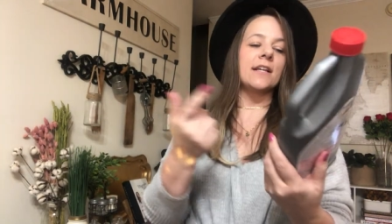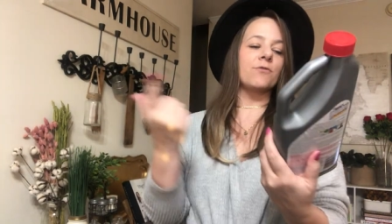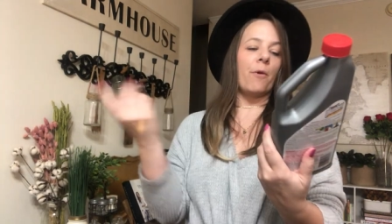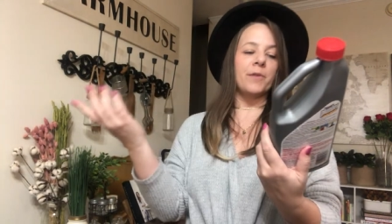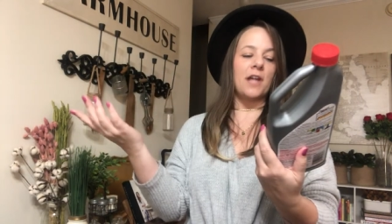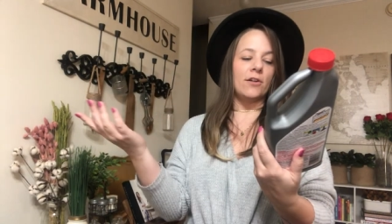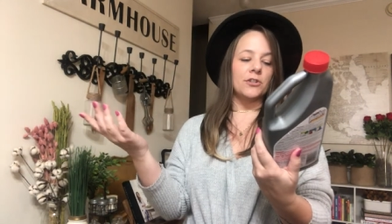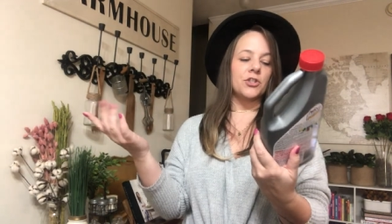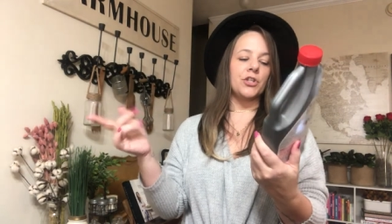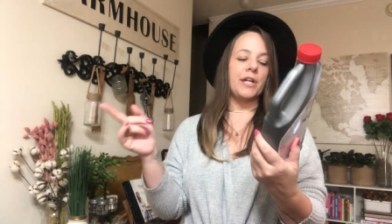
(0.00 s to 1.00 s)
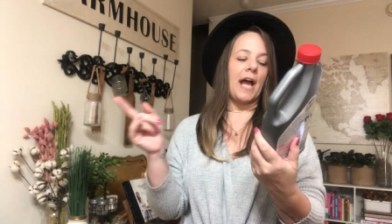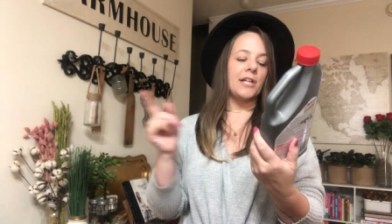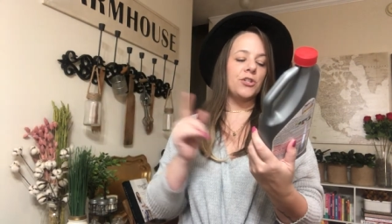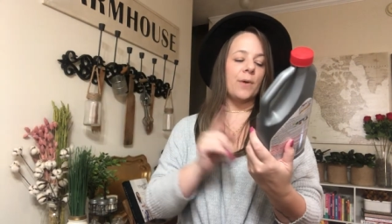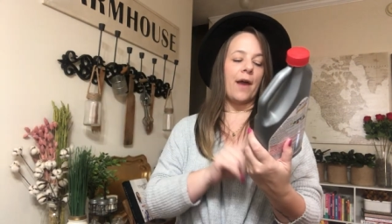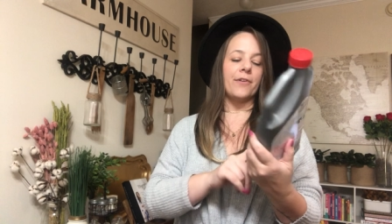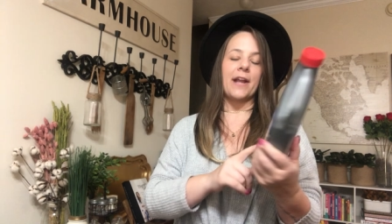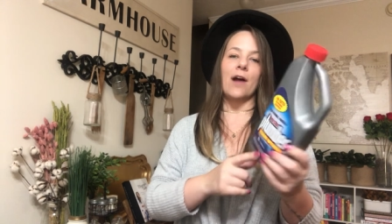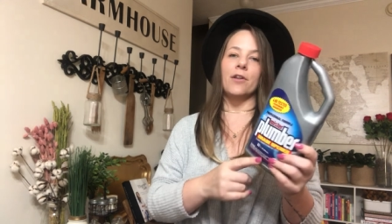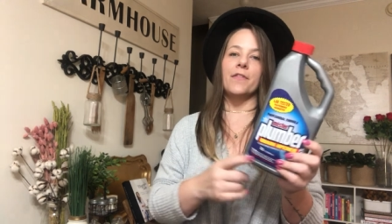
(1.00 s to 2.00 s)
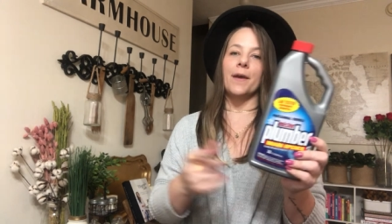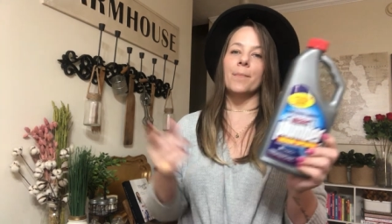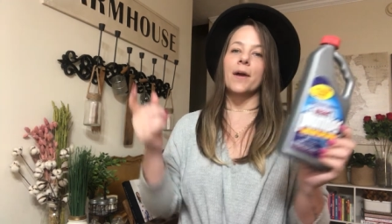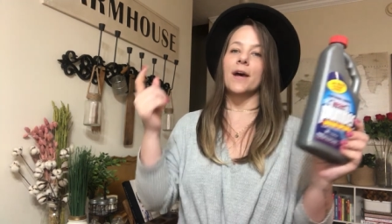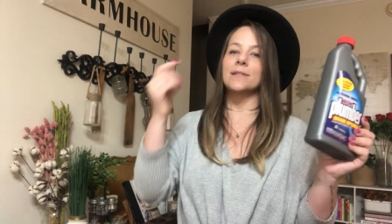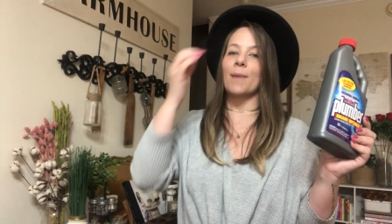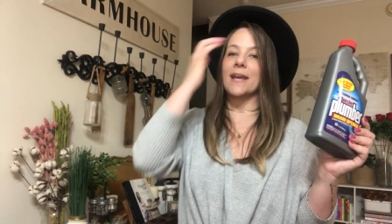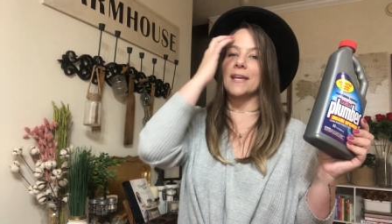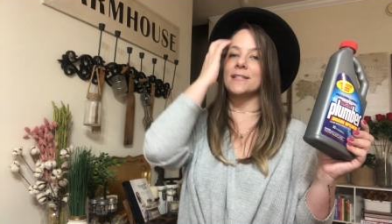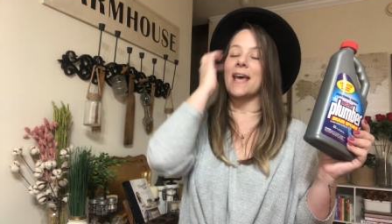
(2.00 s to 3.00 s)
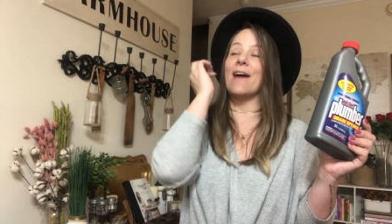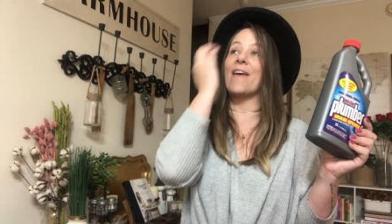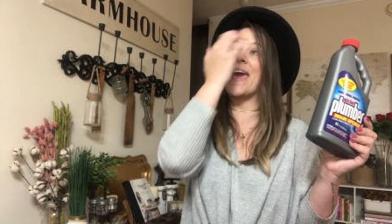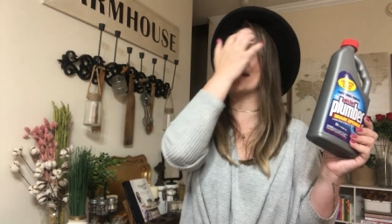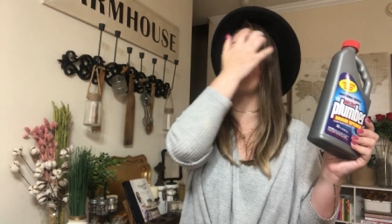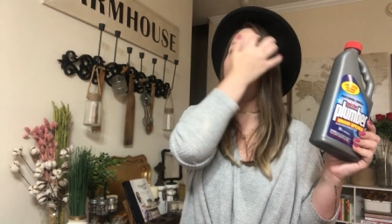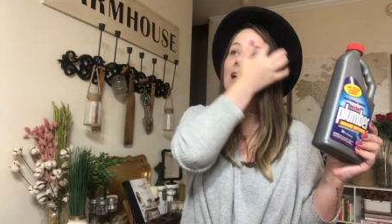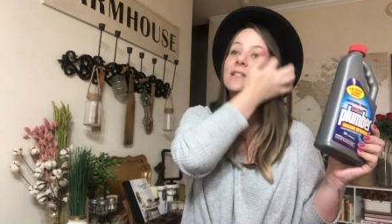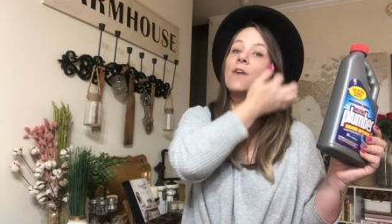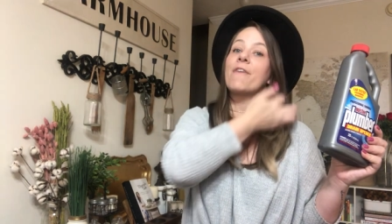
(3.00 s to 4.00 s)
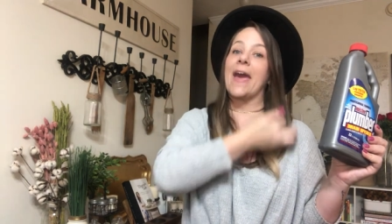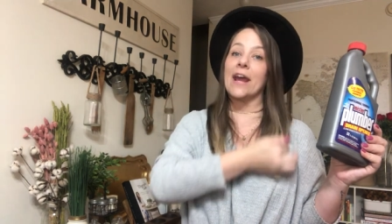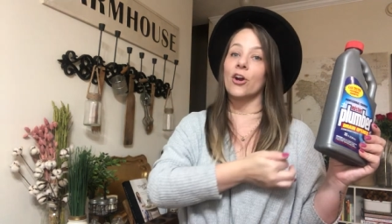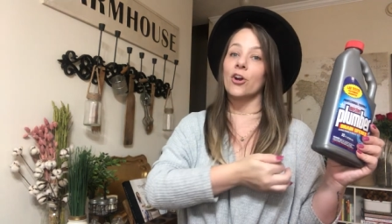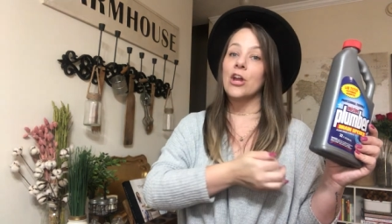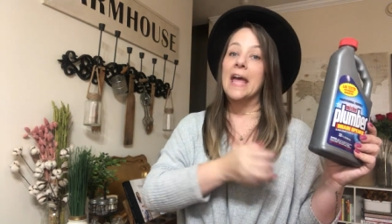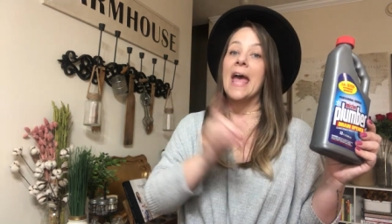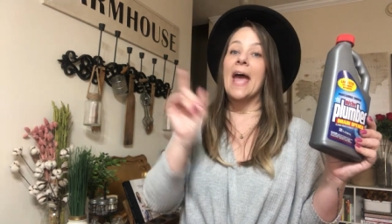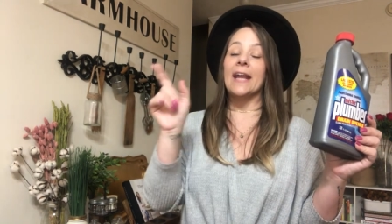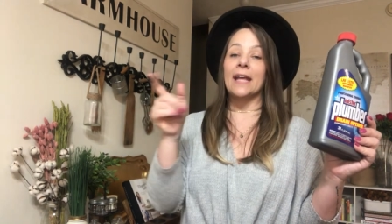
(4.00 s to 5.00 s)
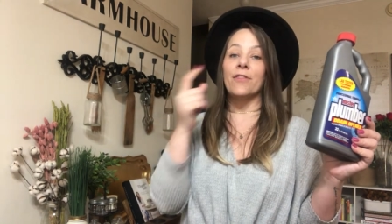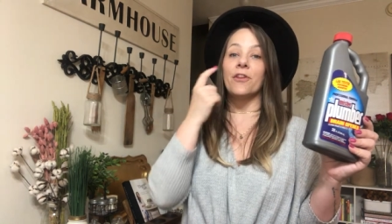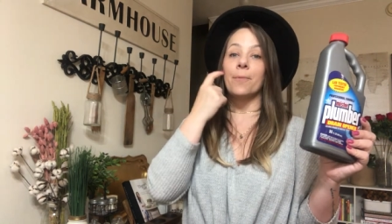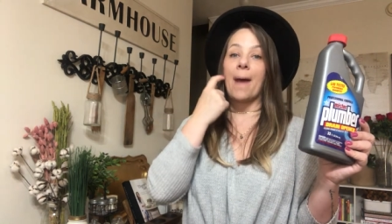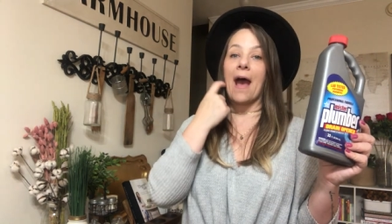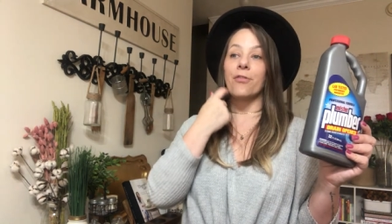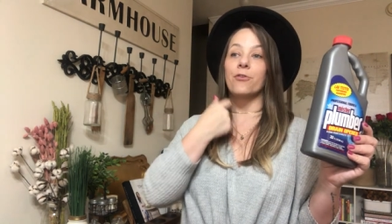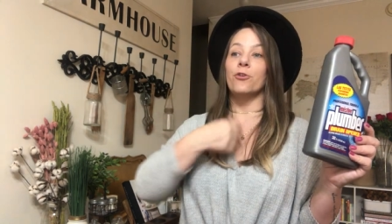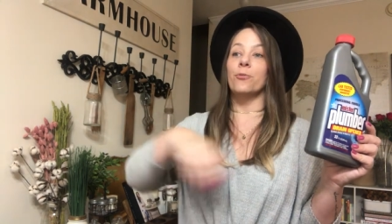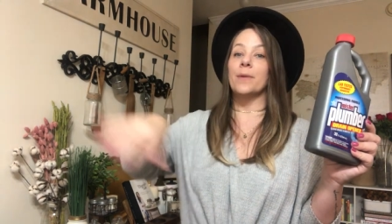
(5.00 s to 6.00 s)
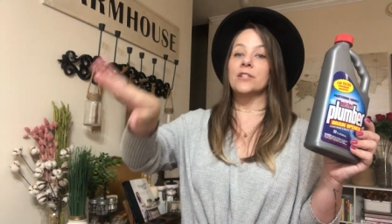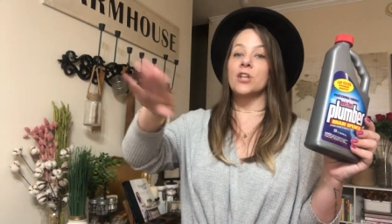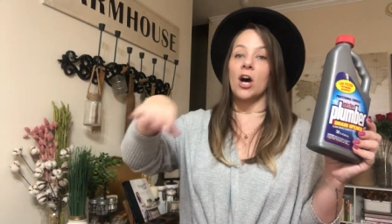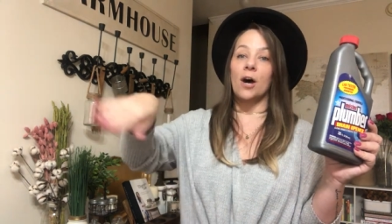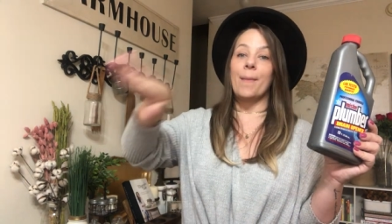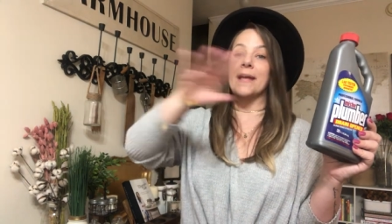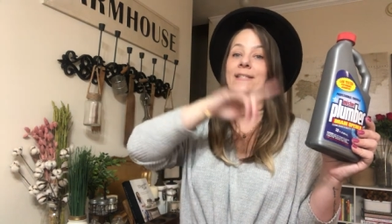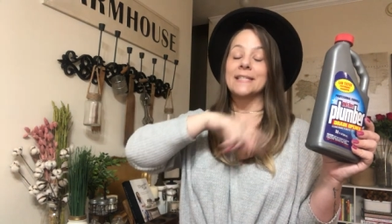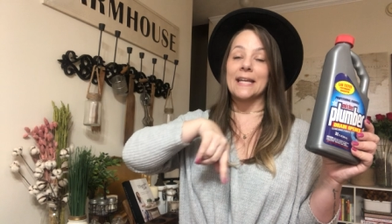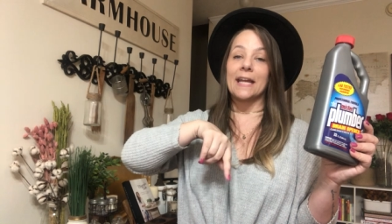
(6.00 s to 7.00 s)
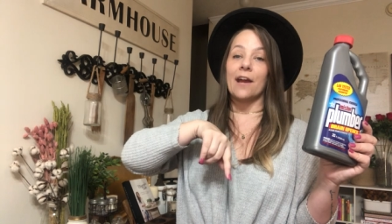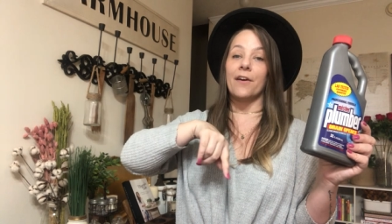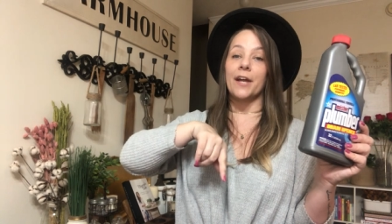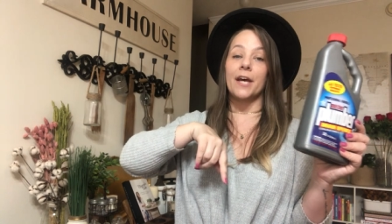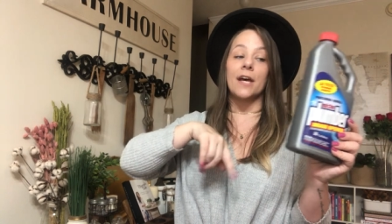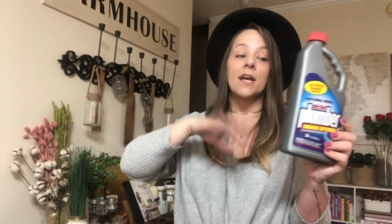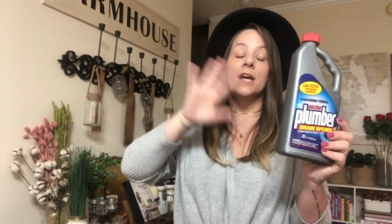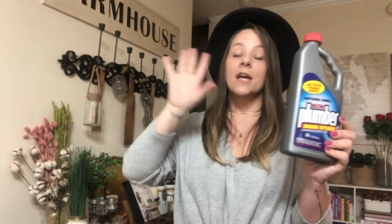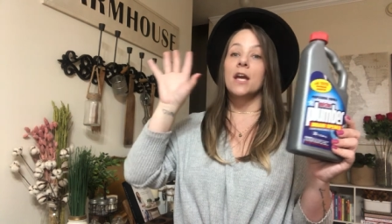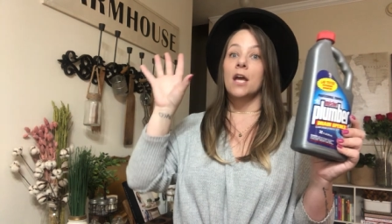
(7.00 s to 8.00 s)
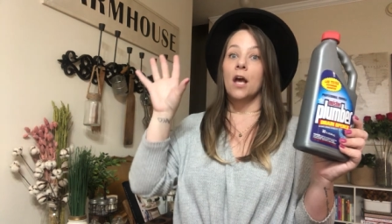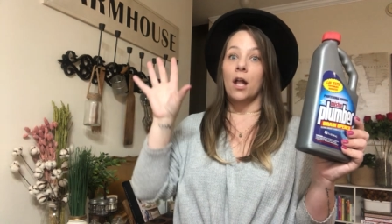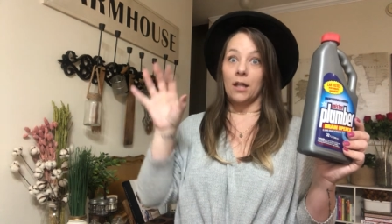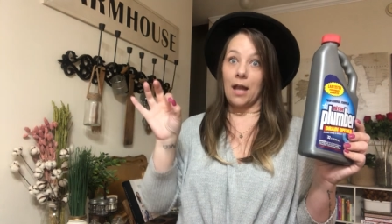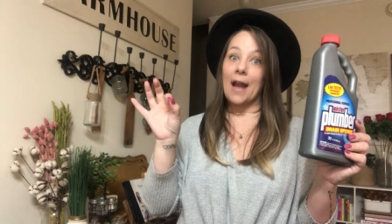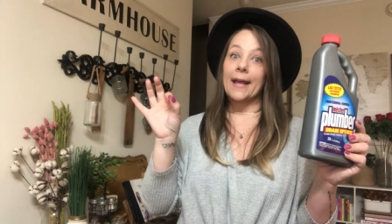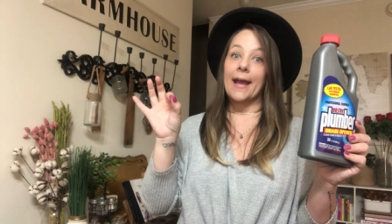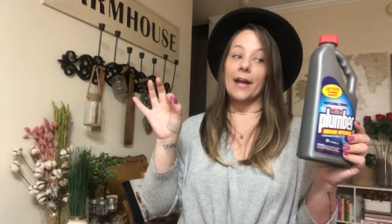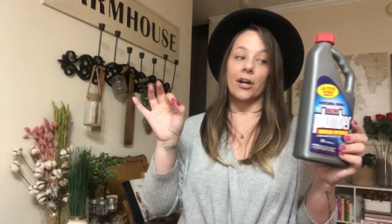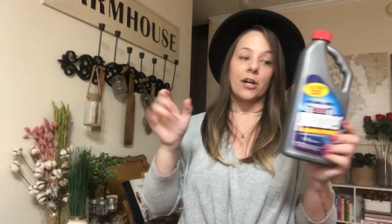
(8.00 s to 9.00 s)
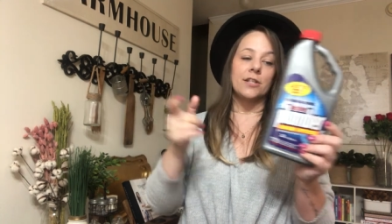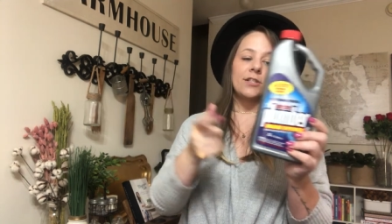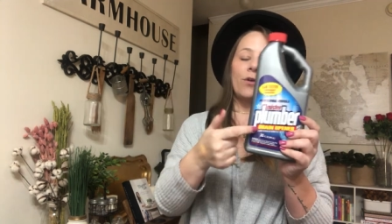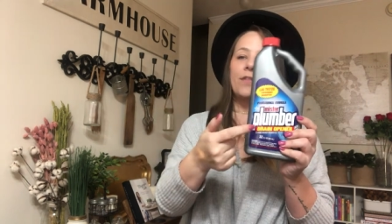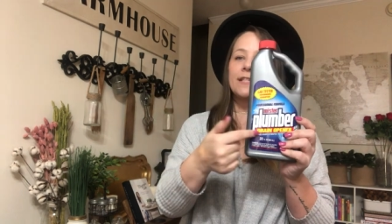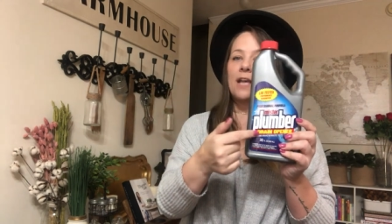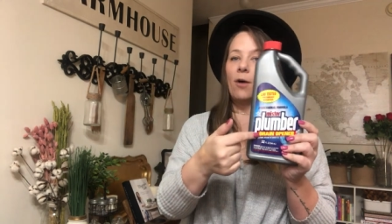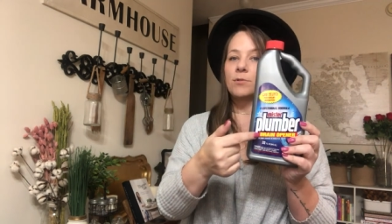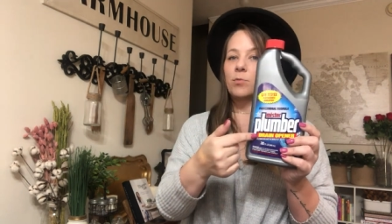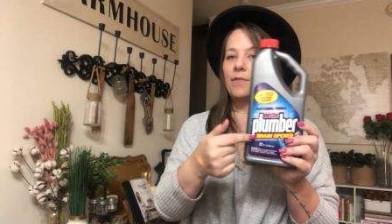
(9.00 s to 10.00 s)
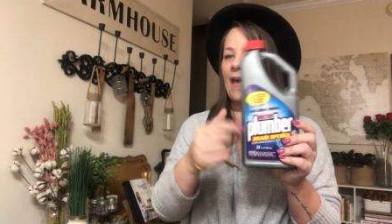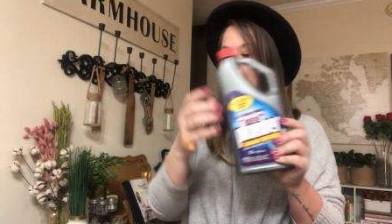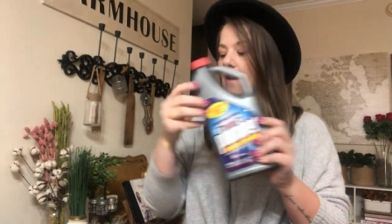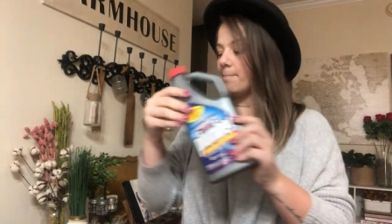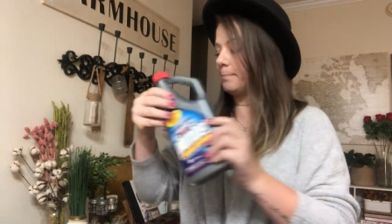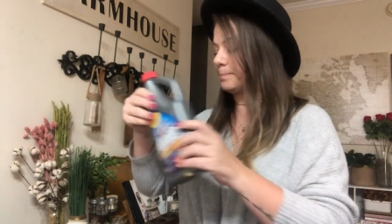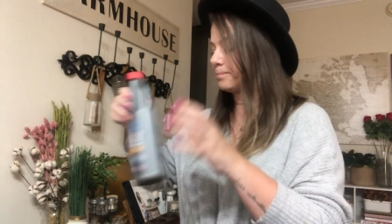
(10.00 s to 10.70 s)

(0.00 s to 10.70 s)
It's from the Dollar Tree. I do it every now and then because my kids have a lot of hair and in their bathroom, tub, and sink area, a lot of hair. So this helps with that.